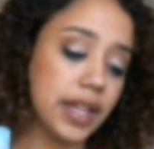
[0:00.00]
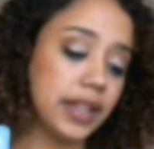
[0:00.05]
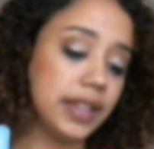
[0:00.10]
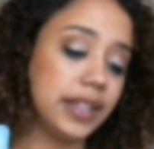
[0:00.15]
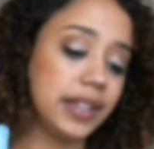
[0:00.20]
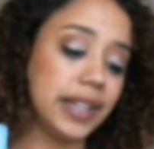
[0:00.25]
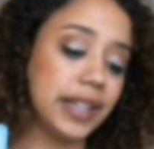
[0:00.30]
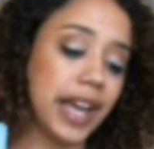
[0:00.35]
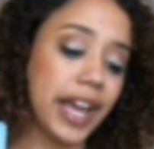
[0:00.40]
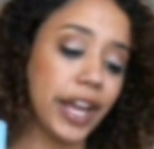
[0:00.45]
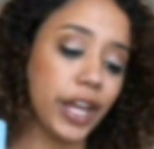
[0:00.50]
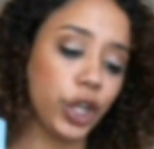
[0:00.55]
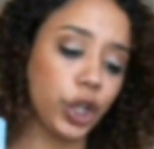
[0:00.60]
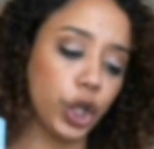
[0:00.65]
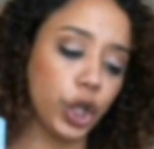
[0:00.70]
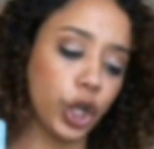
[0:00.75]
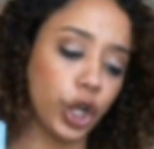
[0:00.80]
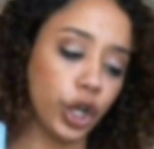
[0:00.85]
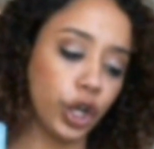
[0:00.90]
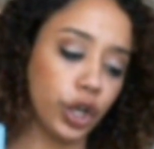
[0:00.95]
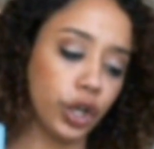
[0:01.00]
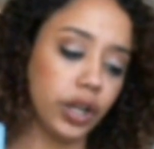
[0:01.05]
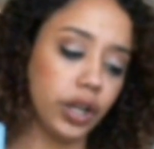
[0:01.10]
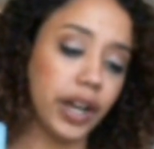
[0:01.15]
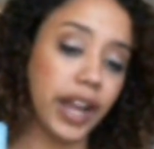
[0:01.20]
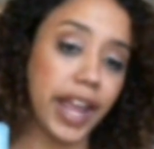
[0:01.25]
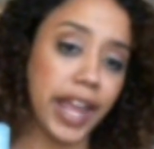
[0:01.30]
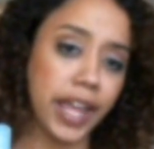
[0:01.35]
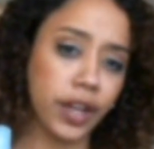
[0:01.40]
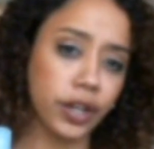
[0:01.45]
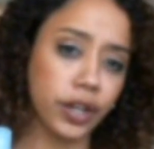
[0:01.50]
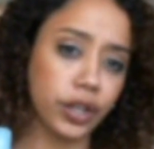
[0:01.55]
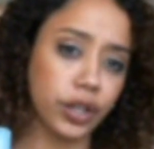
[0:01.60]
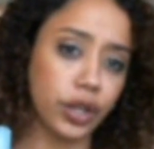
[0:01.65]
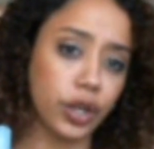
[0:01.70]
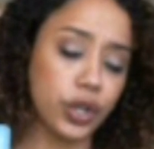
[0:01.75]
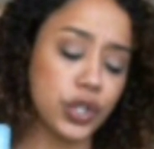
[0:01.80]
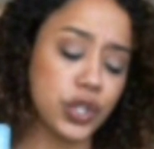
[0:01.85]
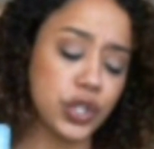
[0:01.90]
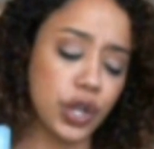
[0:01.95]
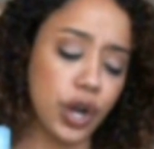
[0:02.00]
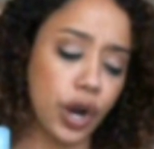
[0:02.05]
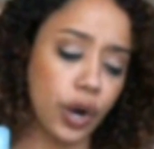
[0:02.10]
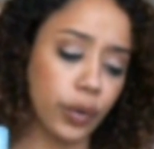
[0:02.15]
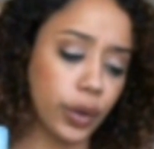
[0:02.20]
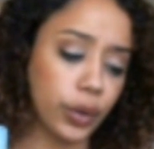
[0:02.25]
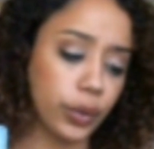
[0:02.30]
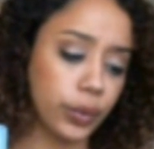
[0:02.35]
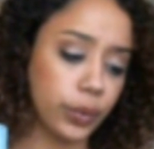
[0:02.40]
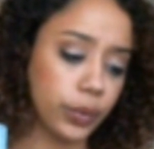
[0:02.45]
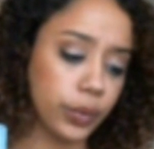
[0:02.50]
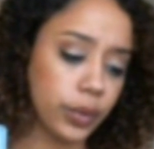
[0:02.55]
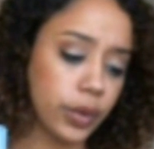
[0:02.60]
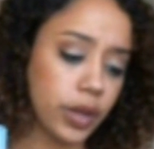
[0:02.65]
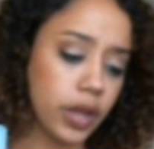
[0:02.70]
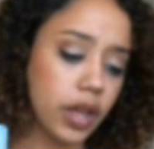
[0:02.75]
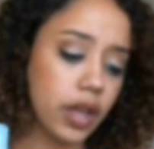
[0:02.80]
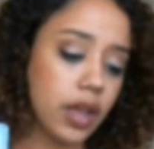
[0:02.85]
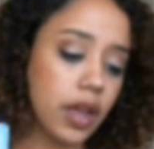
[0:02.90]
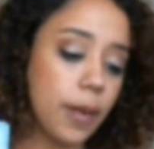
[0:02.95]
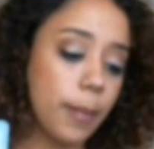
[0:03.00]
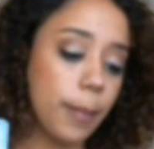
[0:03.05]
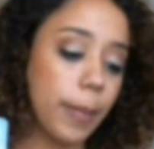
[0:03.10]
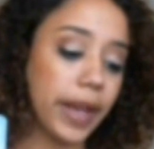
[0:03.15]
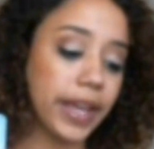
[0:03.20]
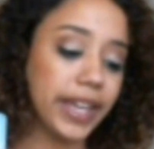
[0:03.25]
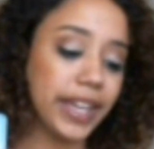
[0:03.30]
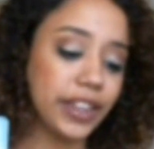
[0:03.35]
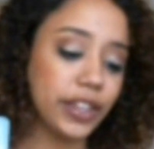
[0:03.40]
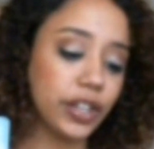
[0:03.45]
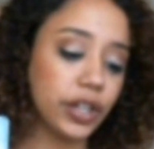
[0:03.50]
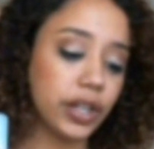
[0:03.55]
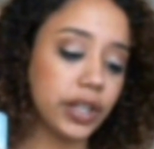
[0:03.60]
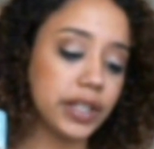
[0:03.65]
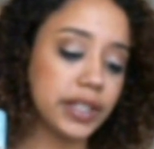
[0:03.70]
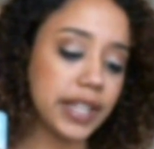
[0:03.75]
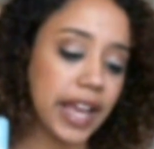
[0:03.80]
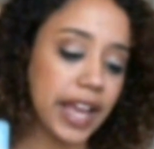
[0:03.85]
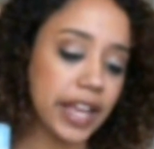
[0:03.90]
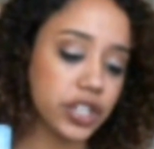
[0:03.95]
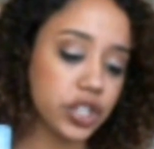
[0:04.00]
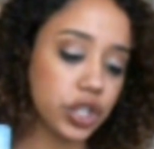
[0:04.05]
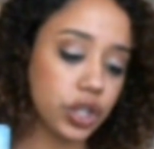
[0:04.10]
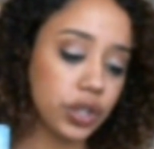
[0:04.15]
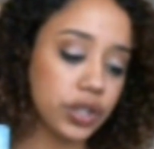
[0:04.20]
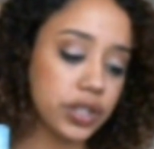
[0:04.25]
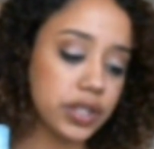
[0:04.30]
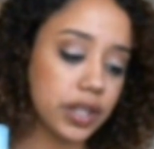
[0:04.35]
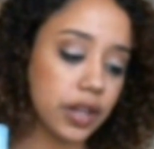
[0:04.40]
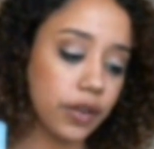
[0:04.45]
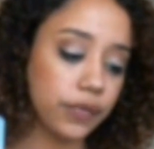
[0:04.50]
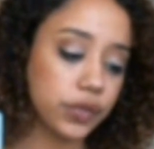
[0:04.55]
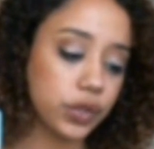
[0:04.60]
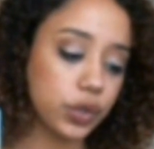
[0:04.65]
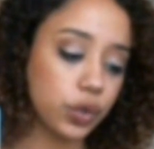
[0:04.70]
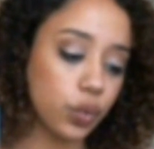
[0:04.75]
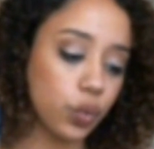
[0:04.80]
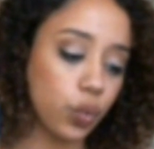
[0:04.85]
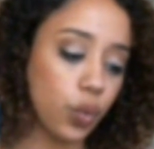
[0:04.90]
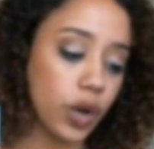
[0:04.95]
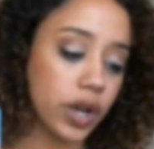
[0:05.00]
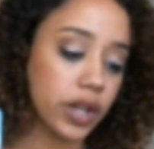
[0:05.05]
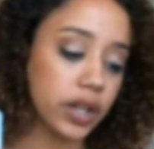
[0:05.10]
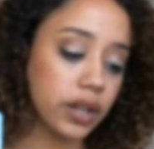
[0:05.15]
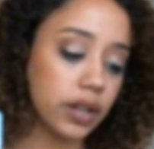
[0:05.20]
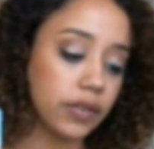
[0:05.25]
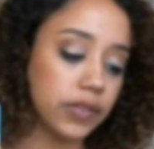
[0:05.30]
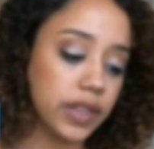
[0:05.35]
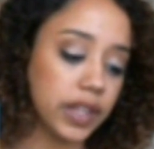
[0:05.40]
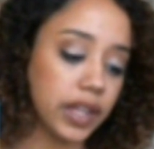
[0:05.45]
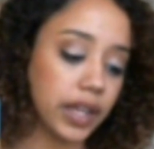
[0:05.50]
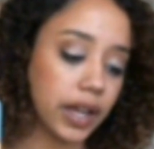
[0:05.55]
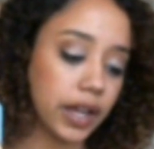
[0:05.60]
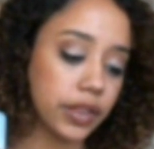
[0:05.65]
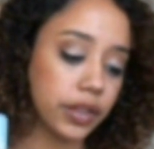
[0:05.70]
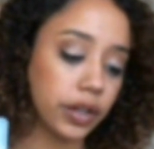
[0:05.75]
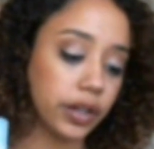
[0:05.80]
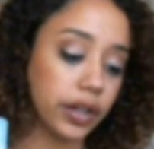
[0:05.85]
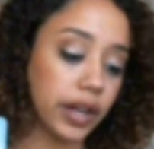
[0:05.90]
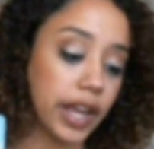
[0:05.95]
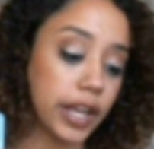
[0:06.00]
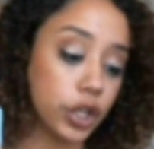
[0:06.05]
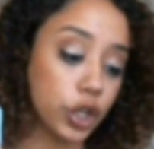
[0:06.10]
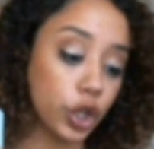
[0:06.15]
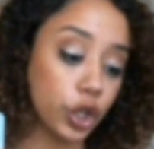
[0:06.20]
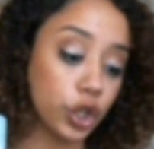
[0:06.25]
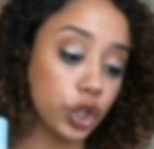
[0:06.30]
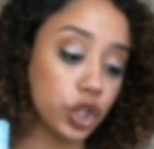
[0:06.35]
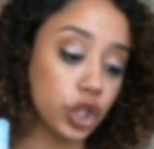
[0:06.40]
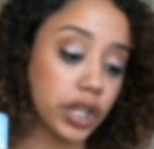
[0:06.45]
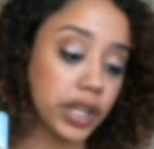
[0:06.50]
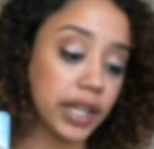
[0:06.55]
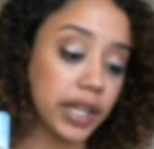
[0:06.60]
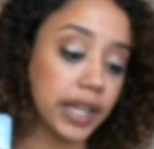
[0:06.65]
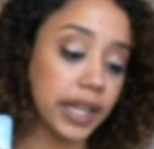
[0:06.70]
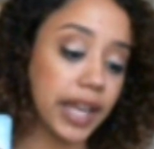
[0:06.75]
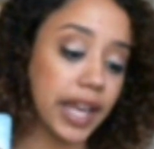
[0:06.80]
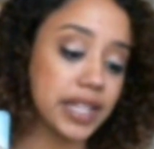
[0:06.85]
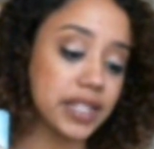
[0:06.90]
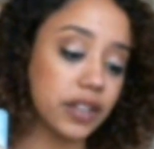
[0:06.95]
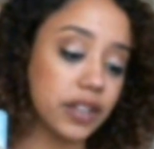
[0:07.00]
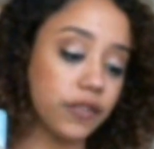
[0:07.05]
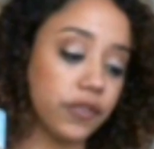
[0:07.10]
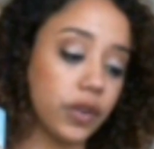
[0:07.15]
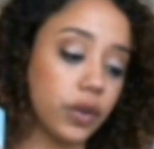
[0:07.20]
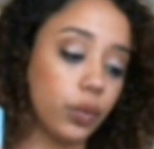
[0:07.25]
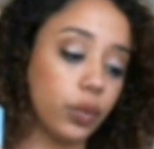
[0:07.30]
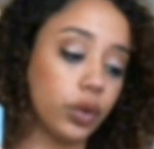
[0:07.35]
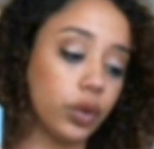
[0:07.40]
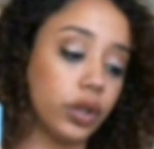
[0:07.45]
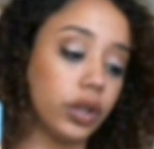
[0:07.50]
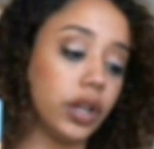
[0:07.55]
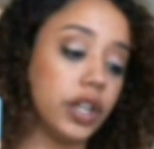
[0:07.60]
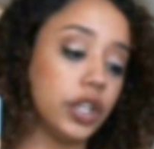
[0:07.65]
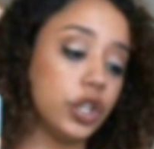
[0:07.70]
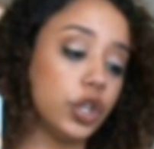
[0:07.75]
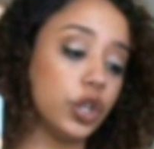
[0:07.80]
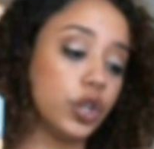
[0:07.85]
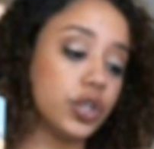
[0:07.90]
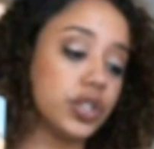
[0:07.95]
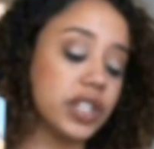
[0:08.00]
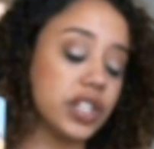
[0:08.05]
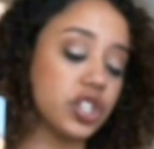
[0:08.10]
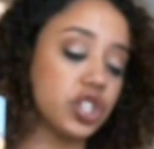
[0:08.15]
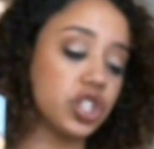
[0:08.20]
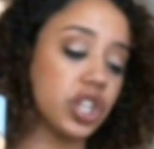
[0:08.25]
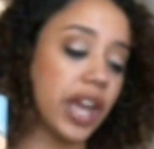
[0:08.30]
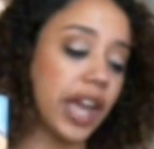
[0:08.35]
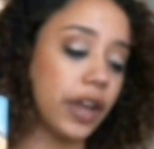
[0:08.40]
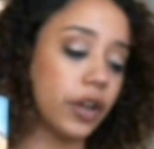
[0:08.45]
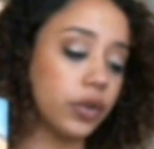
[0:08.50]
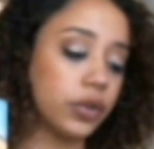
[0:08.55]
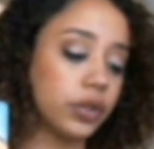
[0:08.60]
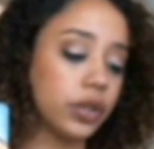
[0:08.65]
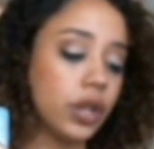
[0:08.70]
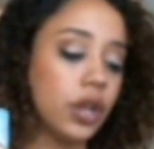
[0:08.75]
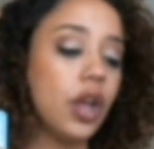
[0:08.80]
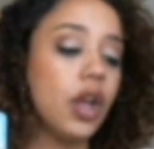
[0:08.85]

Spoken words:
denying your hurt, anger, or sorrow by either attaching yourself to one of the other and nurturing it as if it were a nursing child,